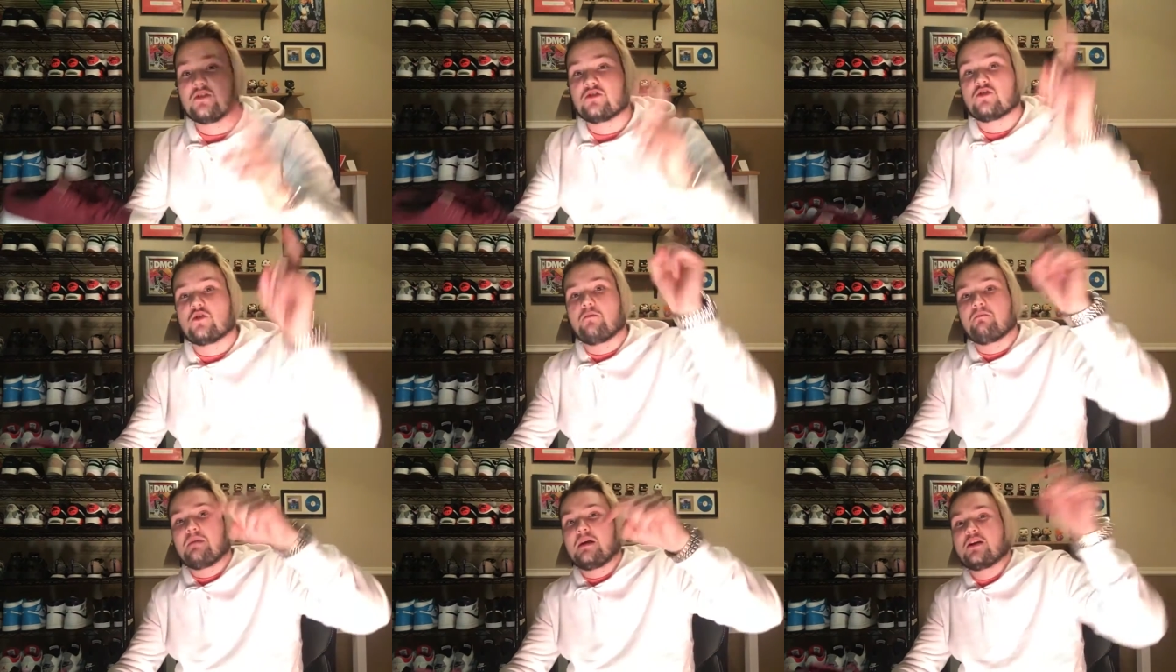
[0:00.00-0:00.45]

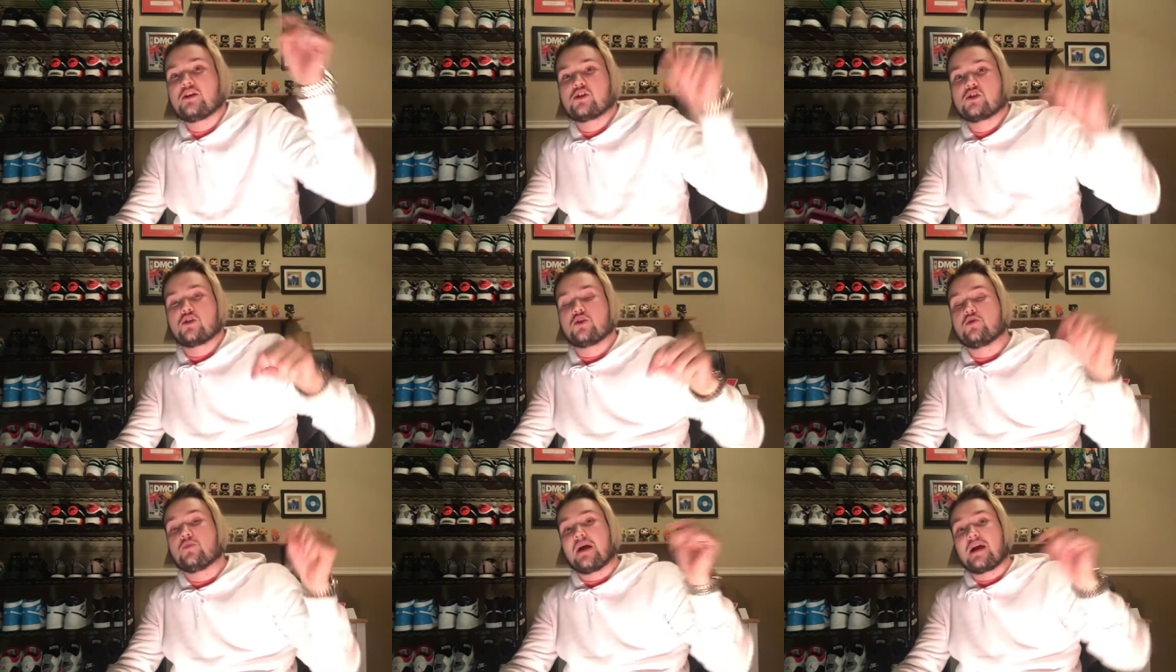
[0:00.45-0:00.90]
So make
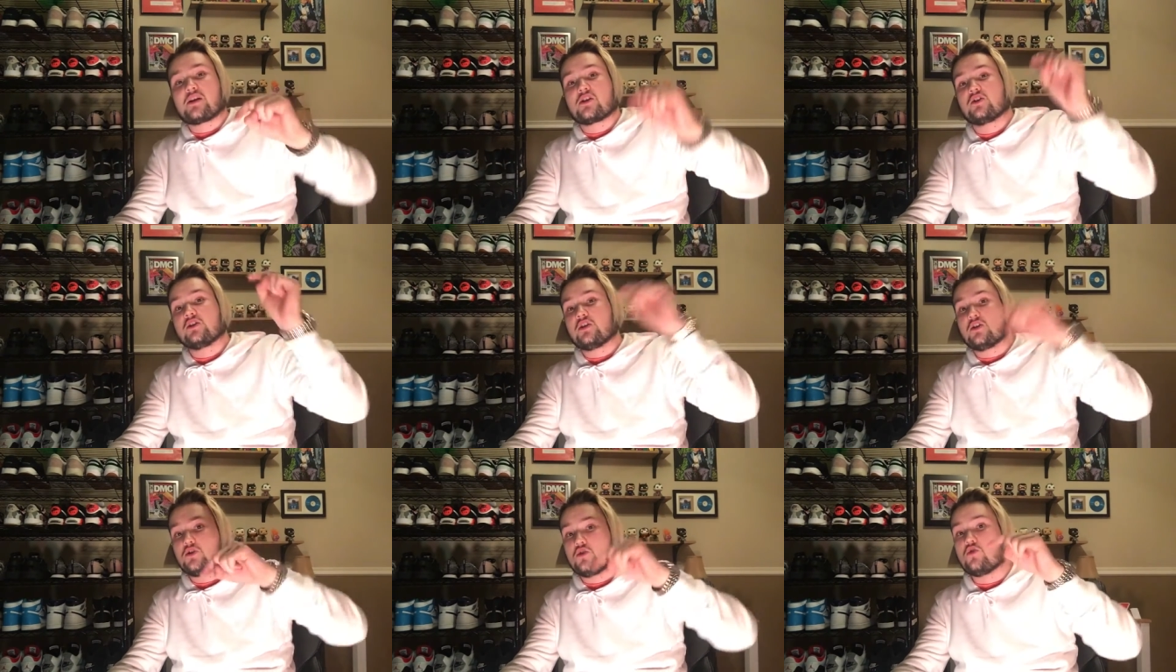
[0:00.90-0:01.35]
sure you
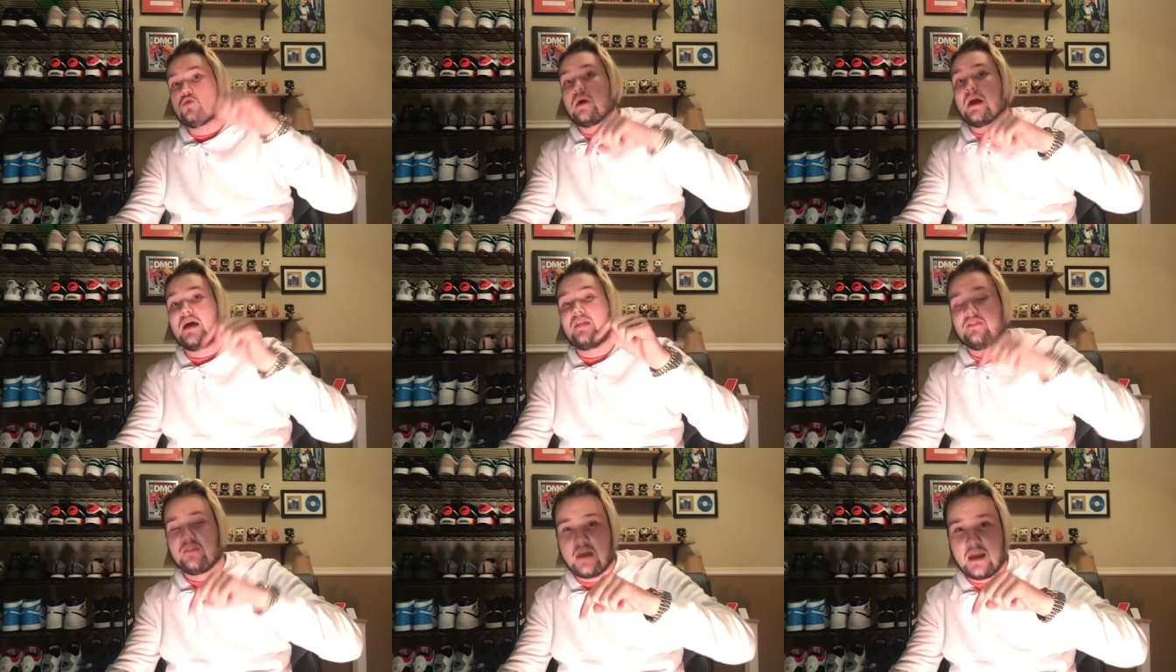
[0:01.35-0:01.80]
actually do
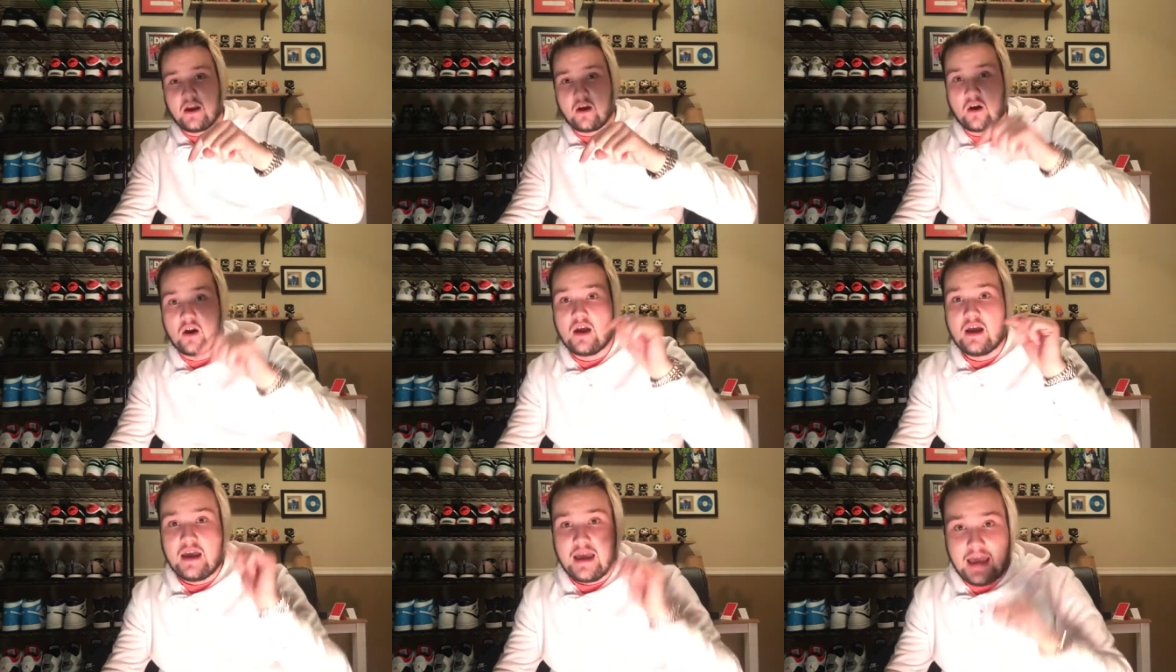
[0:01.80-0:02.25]
head
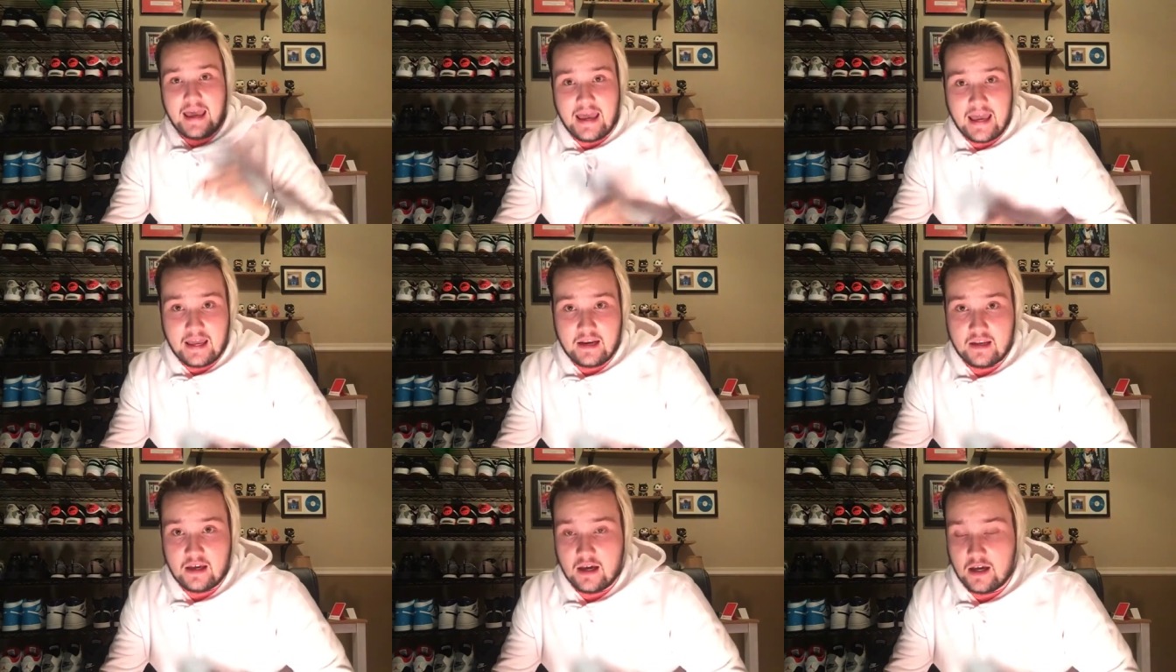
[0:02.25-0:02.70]
there
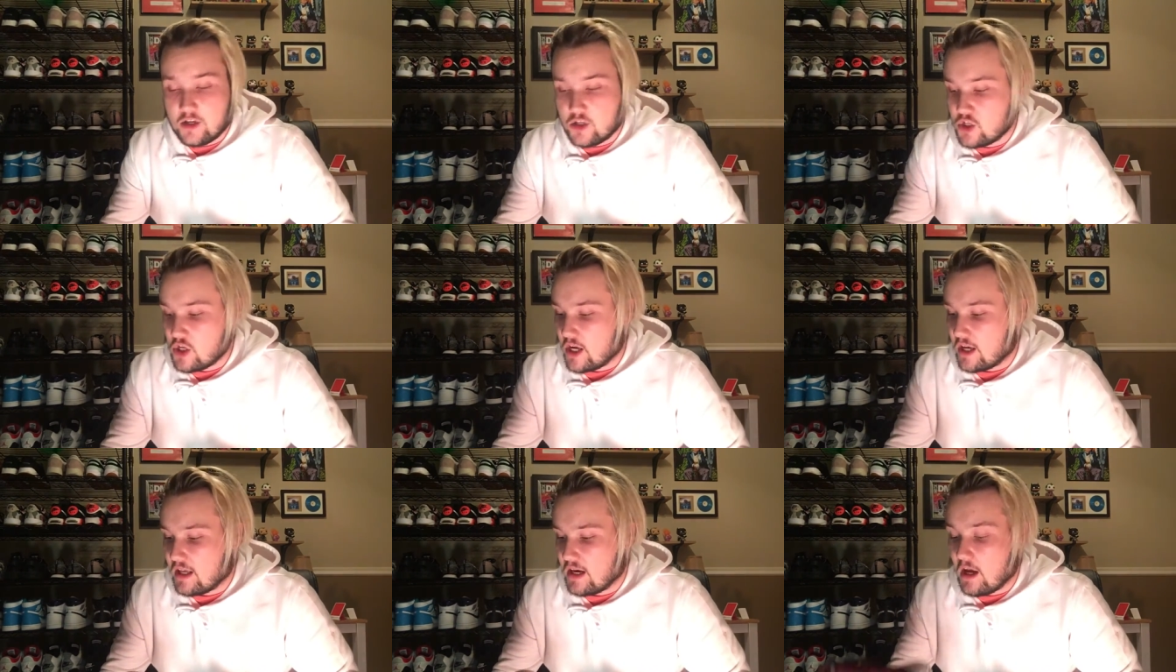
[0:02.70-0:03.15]
and
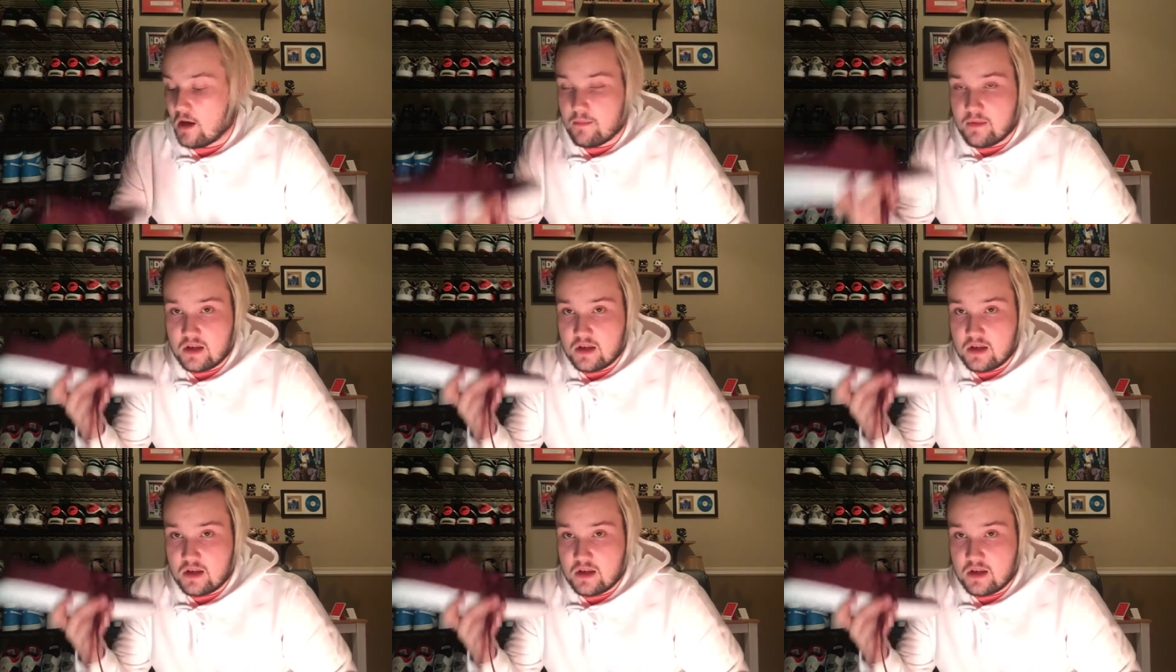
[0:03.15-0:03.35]
check it out,